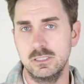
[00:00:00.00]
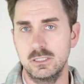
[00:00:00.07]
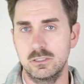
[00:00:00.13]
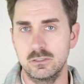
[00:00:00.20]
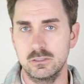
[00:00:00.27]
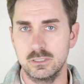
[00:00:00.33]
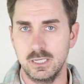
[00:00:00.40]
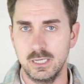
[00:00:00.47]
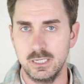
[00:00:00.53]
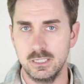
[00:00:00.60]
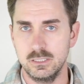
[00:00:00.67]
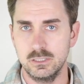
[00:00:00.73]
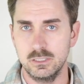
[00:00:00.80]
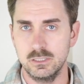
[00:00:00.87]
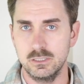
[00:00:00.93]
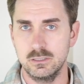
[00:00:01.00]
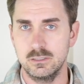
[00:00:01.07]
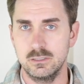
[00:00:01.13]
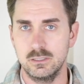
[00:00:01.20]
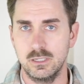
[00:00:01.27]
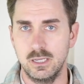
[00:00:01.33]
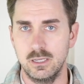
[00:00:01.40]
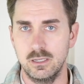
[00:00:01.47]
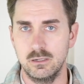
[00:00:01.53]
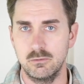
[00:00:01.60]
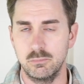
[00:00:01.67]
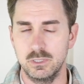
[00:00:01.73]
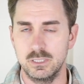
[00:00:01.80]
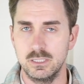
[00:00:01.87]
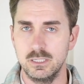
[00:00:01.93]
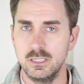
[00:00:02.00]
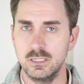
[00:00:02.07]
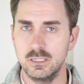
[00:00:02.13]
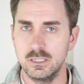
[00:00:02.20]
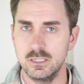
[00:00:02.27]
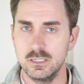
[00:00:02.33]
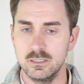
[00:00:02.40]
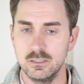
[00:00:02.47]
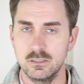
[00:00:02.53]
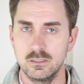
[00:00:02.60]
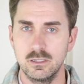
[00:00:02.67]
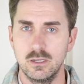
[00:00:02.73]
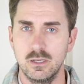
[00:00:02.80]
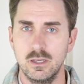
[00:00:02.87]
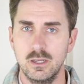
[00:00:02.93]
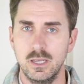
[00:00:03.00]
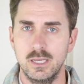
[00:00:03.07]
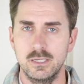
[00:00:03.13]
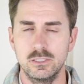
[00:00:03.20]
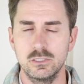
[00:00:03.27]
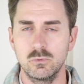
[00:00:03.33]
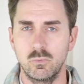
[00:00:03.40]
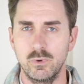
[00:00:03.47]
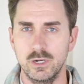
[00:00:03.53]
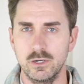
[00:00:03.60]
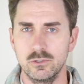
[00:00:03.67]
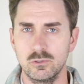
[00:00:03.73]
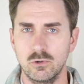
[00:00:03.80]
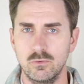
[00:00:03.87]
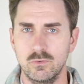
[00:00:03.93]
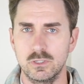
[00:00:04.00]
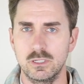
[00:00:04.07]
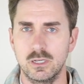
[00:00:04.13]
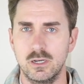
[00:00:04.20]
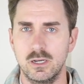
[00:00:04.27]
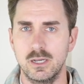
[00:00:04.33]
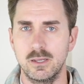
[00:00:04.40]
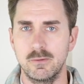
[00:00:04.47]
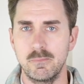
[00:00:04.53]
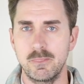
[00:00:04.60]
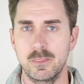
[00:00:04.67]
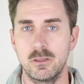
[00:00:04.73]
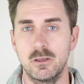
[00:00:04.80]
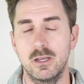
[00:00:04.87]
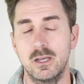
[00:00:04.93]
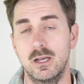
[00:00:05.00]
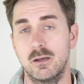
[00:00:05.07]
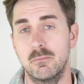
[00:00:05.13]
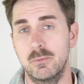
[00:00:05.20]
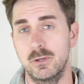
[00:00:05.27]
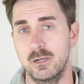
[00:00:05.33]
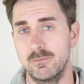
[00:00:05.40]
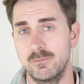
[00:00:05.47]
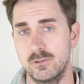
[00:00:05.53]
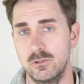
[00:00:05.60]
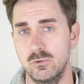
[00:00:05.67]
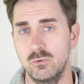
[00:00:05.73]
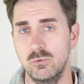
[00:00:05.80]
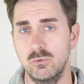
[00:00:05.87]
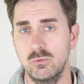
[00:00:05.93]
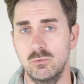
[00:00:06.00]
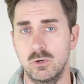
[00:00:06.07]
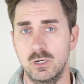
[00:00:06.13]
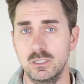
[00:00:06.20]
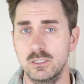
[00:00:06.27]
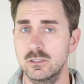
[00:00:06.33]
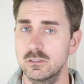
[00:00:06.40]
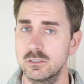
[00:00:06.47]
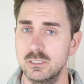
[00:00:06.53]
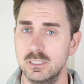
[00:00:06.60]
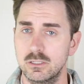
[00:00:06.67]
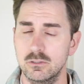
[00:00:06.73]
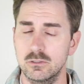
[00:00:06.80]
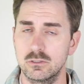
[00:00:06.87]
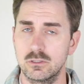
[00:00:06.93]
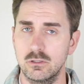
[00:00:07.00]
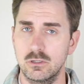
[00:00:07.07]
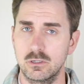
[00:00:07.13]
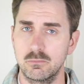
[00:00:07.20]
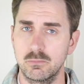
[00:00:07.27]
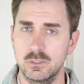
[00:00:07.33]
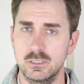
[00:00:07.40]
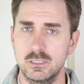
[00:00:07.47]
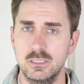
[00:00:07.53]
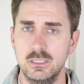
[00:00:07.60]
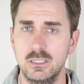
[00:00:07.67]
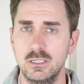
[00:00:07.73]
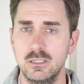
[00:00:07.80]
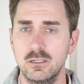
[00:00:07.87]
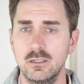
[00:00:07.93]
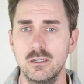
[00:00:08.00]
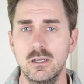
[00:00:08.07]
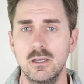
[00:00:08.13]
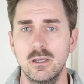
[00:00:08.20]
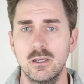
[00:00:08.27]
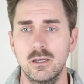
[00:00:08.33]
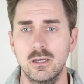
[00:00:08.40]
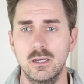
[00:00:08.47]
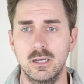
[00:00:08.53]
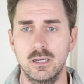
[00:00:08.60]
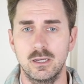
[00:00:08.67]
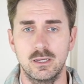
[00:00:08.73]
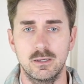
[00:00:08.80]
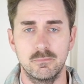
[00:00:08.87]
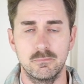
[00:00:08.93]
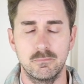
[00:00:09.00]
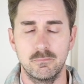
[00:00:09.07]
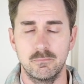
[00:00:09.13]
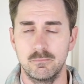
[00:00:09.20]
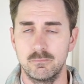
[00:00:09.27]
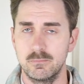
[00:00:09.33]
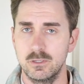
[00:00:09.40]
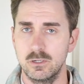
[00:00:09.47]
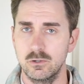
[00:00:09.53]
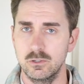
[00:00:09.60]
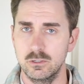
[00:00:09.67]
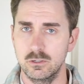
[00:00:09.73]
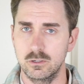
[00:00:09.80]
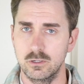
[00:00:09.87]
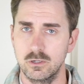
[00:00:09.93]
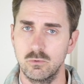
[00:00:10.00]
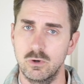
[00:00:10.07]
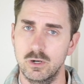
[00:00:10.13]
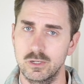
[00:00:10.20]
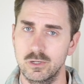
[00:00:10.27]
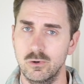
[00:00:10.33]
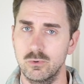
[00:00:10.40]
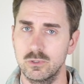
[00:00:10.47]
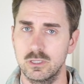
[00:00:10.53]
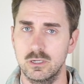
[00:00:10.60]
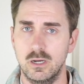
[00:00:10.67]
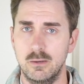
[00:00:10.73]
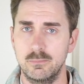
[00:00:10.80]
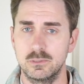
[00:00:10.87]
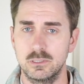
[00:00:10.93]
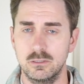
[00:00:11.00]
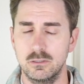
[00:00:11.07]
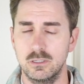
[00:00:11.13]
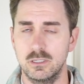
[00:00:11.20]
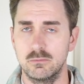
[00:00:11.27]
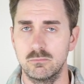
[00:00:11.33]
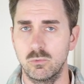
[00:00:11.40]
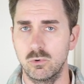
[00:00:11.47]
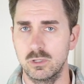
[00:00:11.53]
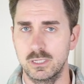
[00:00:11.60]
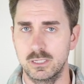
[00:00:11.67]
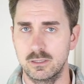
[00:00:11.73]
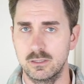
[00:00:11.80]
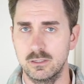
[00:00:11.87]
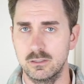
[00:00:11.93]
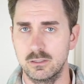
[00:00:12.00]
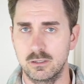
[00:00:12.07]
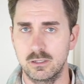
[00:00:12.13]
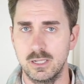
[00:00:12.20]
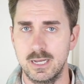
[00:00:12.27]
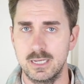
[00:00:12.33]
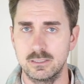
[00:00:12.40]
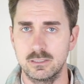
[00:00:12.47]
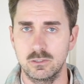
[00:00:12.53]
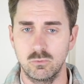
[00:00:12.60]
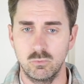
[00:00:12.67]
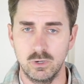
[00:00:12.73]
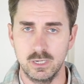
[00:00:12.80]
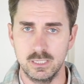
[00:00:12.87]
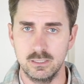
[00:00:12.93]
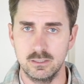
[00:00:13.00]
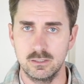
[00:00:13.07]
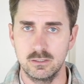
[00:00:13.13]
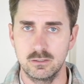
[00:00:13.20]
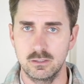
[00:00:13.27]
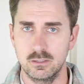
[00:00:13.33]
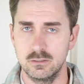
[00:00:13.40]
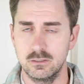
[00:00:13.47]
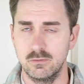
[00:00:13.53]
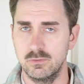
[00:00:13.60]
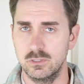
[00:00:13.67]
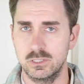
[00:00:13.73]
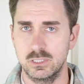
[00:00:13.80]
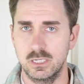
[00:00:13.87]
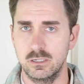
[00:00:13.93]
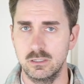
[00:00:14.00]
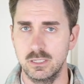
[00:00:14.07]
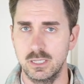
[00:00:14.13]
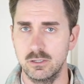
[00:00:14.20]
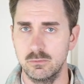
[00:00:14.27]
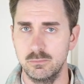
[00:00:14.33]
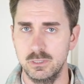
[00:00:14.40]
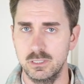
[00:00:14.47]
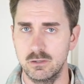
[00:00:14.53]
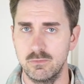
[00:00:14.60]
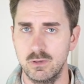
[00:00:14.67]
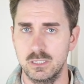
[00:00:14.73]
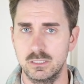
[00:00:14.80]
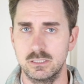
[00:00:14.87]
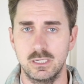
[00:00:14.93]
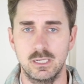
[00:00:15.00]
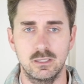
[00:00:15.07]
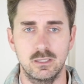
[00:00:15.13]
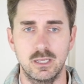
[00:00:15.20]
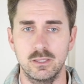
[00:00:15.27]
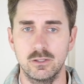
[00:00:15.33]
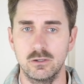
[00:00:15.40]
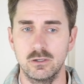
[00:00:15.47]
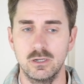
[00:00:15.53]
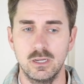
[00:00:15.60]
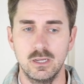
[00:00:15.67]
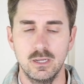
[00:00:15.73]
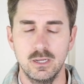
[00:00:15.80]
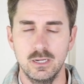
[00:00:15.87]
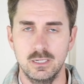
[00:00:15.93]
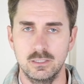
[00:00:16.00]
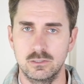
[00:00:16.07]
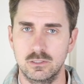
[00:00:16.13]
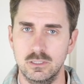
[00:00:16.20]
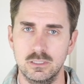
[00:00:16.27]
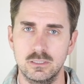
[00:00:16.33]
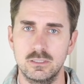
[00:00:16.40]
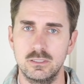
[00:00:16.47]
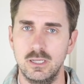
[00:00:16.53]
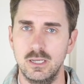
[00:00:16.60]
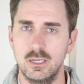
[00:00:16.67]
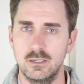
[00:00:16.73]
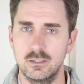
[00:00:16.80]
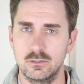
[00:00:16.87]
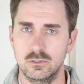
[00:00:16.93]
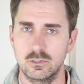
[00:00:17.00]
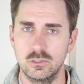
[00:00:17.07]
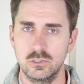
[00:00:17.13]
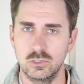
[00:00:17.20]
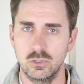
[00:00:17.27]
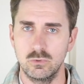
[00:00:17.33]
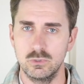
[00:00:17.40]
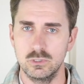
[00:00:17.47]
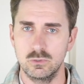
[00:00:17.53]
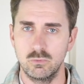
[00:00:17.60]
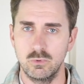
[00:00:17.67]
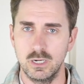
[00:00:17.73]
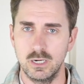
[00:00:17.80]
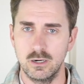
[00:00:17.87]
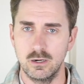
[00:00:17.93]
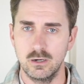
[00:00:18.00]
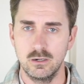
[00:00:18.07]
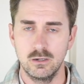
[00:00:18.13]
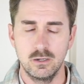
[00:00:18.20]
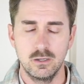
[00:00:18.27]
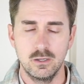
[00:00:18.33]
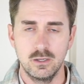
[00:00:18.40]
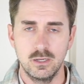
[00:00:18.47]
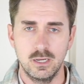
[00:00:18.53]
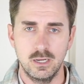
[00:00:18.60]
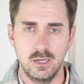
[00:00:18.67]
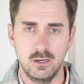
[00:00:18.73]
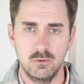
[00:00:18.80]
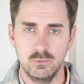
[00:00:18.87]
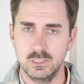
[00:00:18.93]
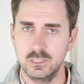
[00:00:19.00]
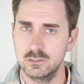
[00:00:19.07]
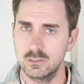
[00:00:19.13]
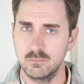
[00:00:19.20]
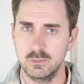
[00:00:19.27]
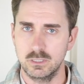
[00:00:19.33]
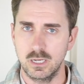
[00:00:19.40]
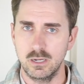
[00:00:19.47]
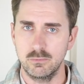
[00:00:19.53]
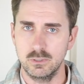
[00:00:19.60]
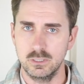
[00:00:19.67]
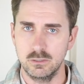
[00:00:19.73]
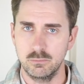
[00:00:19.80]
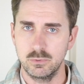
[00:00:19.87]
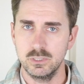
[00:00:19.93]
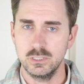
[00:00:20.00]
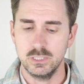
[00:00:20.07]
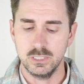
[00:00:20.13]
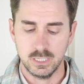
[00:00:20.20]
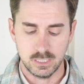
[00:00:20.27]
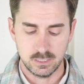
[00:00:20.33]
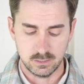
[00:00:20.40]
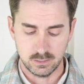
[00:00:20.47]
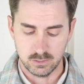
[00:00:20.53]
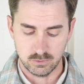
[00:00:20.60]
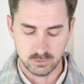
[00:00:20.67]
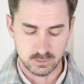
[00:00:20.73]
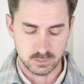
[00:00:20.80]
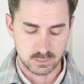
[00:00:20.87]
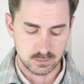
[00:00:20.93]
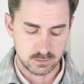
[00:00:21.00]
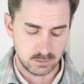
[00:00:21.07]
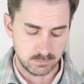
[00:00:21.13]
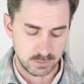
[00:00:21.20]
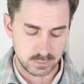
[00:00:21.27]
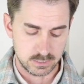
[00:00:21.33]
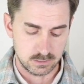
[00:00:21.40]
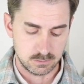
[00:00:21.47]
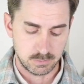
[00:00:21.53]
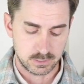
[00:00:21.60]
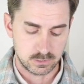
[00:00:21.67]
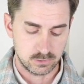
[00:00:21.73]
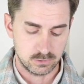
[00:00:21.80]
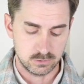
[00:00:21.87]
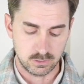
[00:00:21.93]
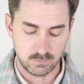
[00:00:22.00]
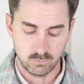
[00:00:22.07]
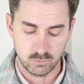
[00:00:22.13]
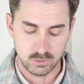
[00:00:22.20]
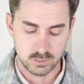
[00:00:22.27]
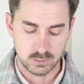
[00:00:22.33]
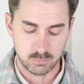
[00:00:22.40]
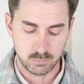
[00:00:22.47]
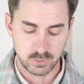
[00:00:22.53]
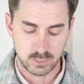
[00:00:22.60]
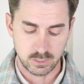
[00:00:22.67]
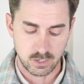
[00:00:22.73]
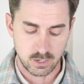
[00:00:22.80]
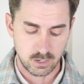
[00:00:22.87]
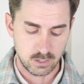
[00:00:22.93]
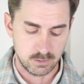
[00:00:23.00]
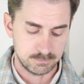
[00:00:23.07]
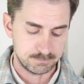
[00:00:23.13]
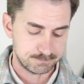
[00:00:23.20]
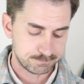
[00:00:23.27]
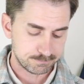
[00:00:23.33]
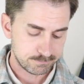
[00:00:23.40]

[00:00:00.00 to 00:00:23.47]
sneakers ages and patinas and just wears over time. Uh, but if you want your sneakers to look pristine, um, you know, you're gonna wanna go with an option more like the, the classic white because the Vachetta leather being a veg tan leather, it's gonna stain, it's gonna show its wear, uh, which is something I really appreciate. You know, you can see by these pictures, I've worn these pretty hard